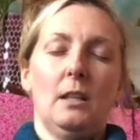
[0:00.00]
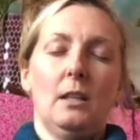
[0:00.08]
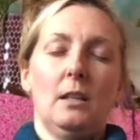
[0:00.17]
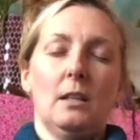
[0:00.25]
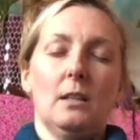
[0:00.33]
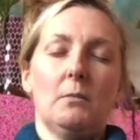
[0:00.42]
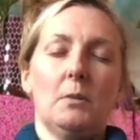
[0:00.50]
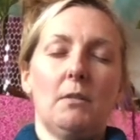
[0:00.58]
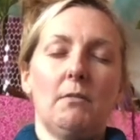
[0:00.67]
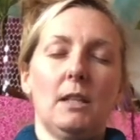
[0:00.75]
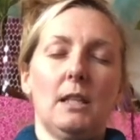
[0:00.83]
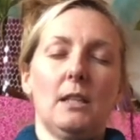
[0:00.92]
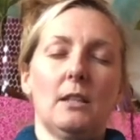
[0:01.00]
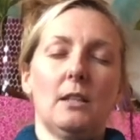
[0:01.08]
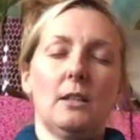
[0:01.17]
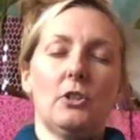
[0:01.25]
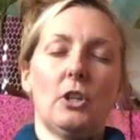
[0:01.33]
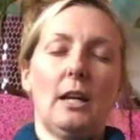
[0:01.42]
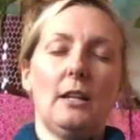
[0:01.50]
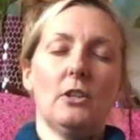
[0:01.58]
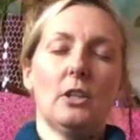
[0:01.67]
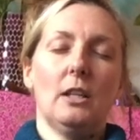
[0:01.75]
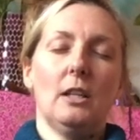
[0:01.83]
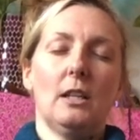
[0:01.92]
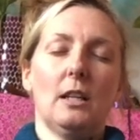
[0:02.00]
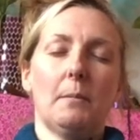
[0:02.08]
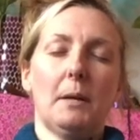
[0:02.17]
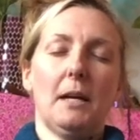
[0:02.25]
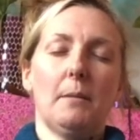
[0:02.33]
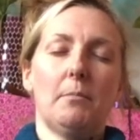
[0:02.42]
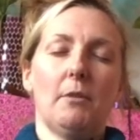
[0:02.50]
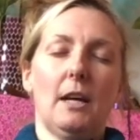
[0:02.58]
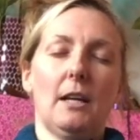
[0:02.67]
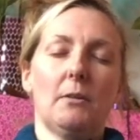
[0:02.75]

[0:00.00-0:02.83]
So we don't really need to change anything about our breath.